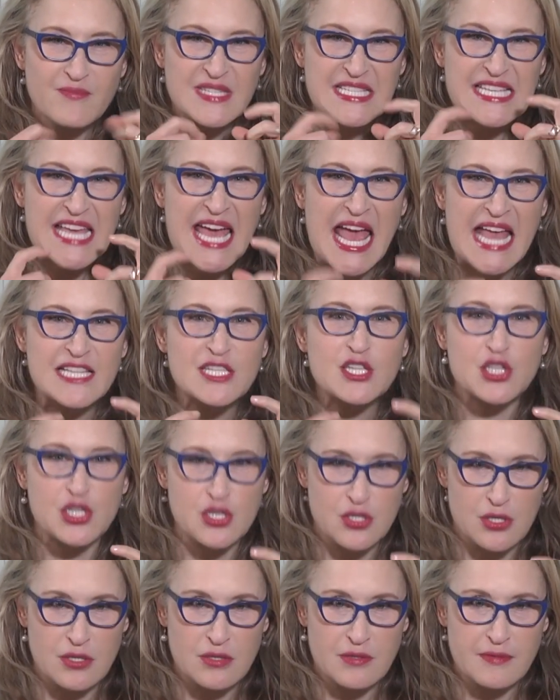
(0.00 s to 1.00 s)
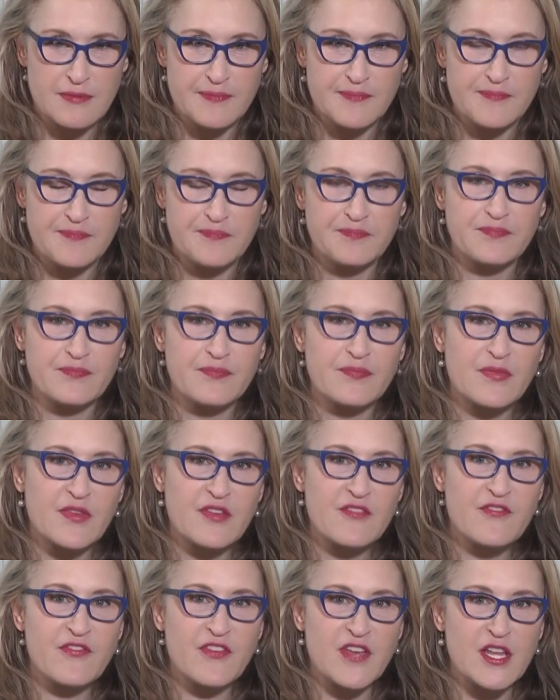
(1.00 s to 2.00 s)
tenser
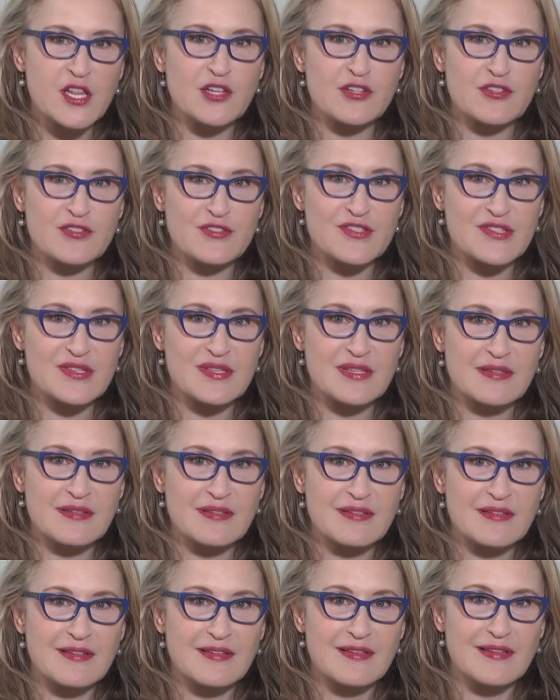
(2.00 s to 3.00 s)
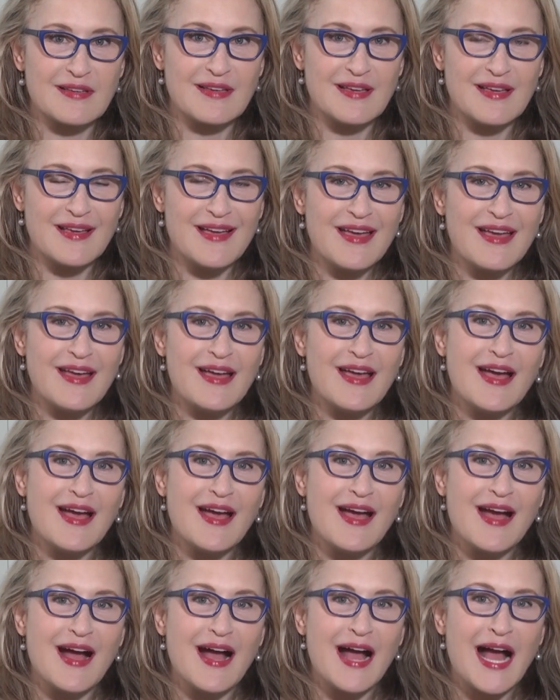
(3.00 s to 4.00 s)
fillers
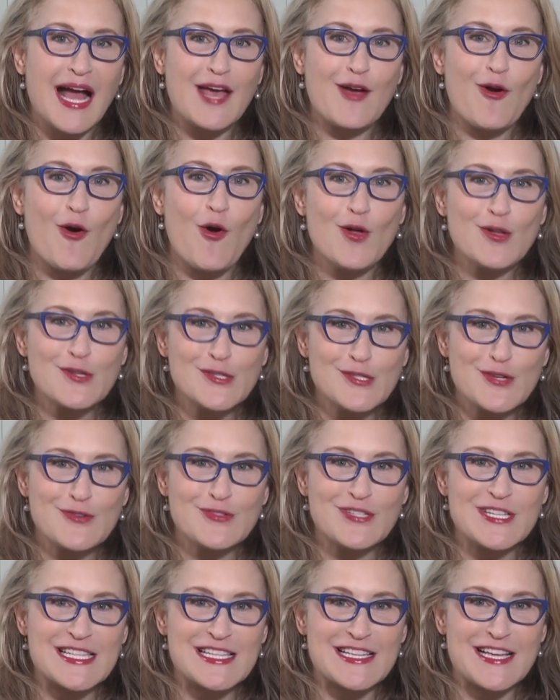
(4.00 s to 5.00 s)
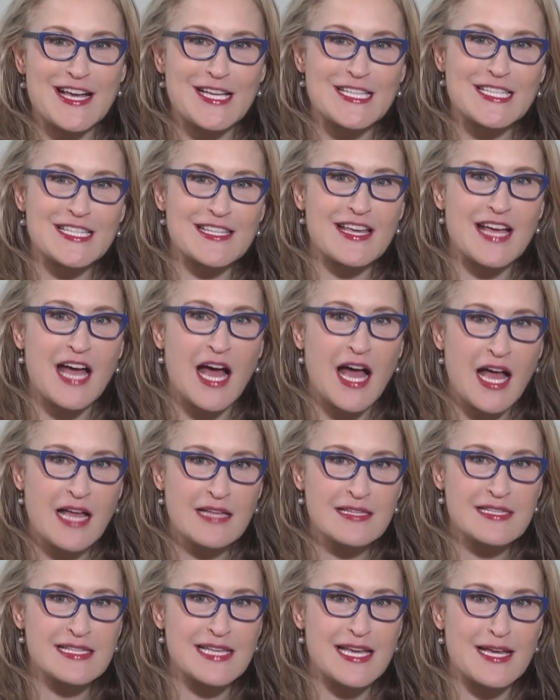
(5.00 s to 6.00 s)
I also discussed the
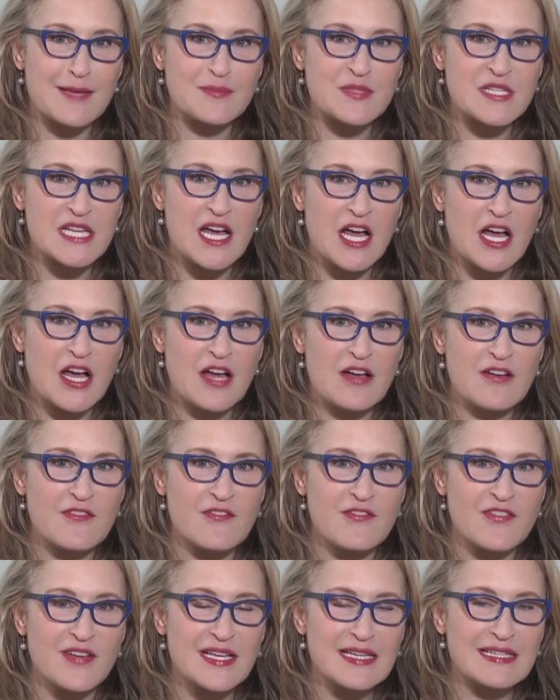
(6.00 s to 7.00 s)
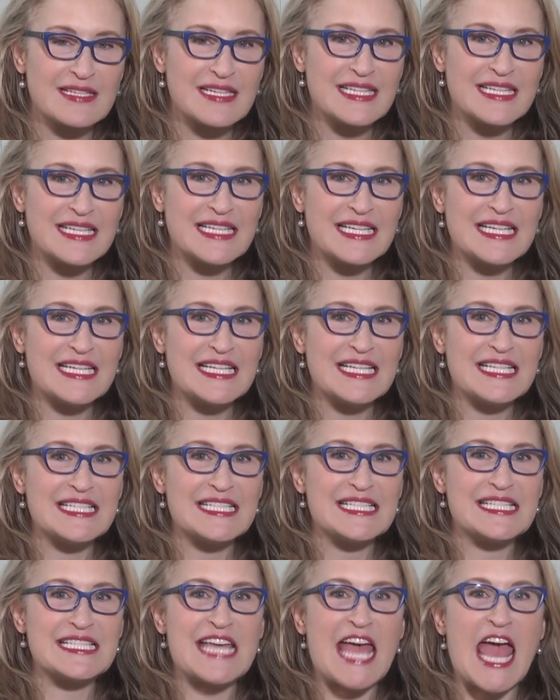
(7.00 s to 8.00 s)
concept of
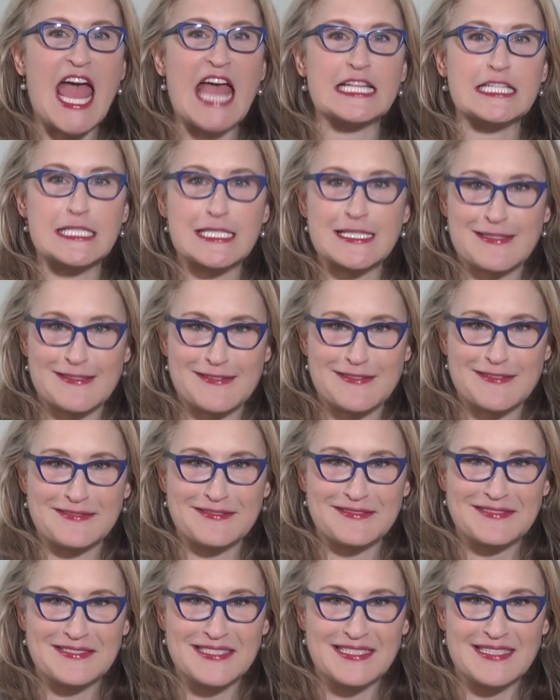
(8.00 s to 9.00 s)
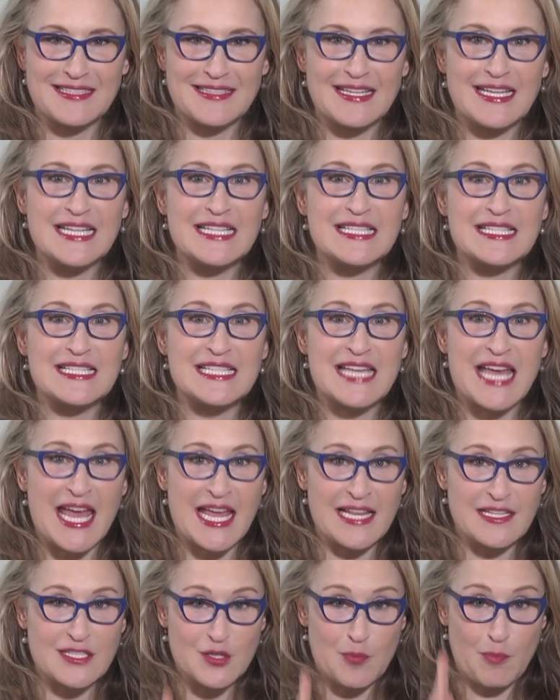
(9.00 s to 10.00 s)
tents,
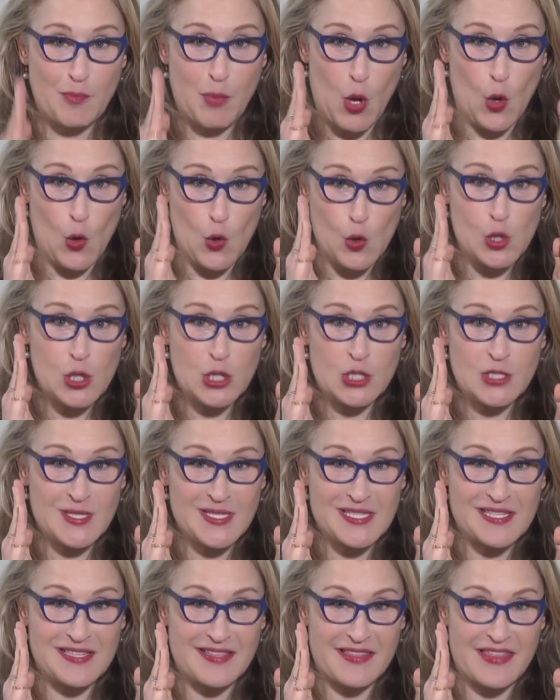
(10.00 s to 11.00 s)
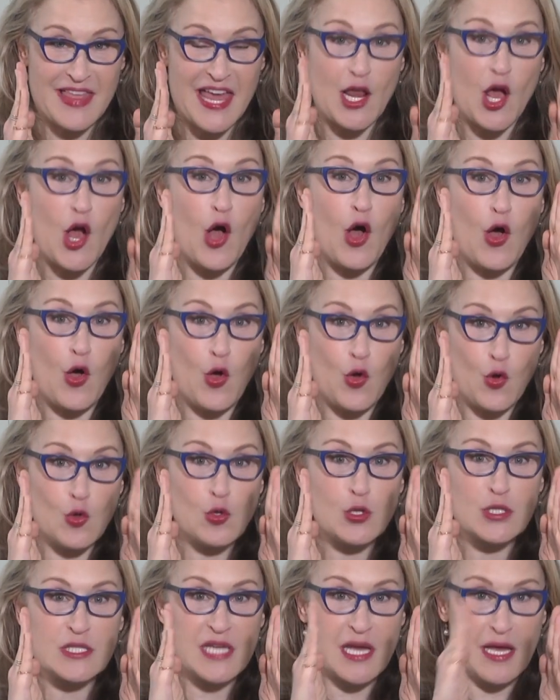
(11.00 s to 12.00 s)
tent poles that
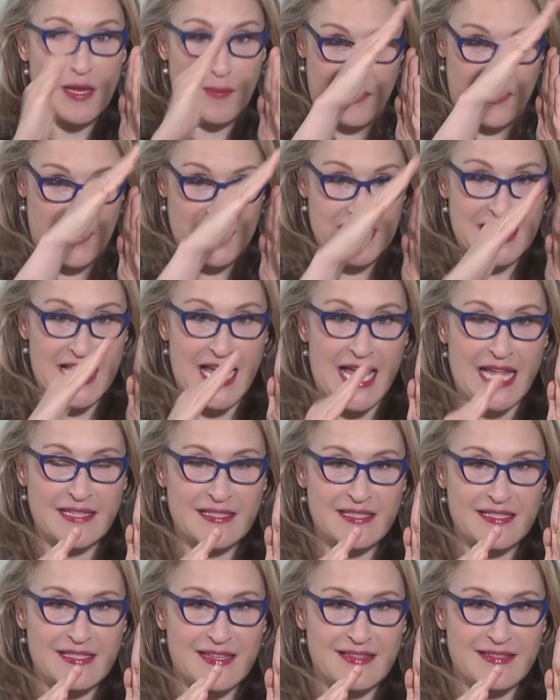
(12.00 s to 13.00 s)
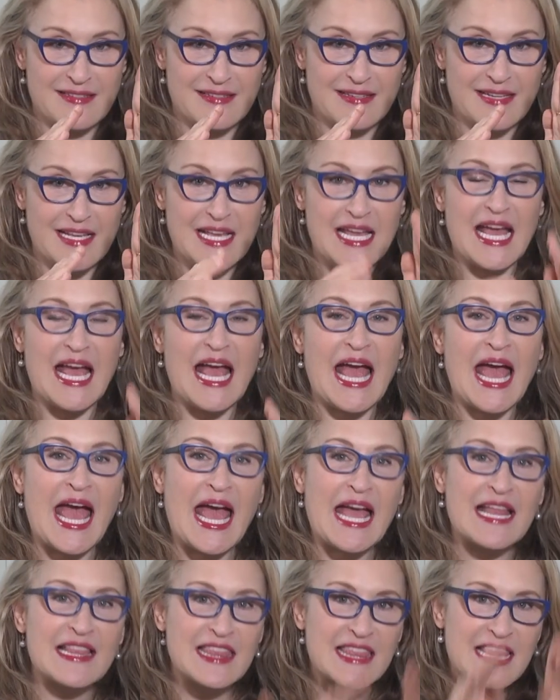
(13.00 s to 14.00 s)
hold up the tent,
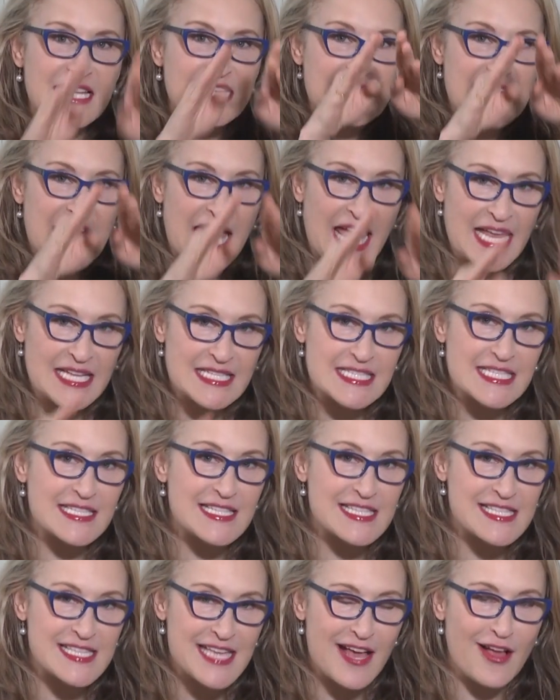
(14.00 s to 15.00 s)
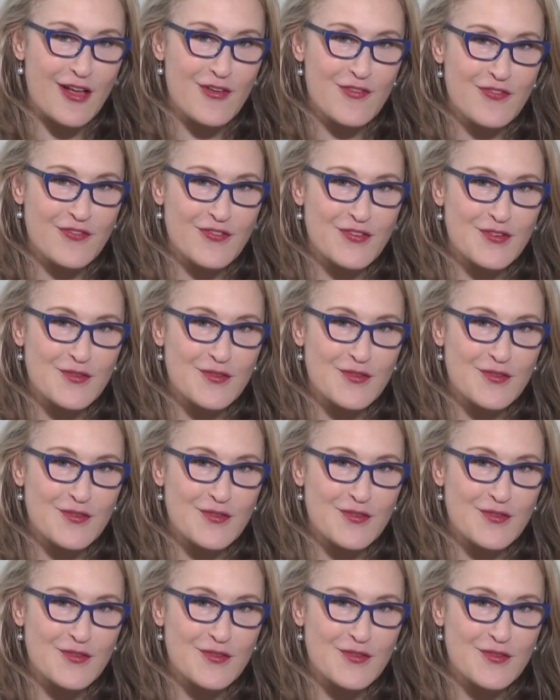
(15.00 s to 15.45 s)
and the tent itself.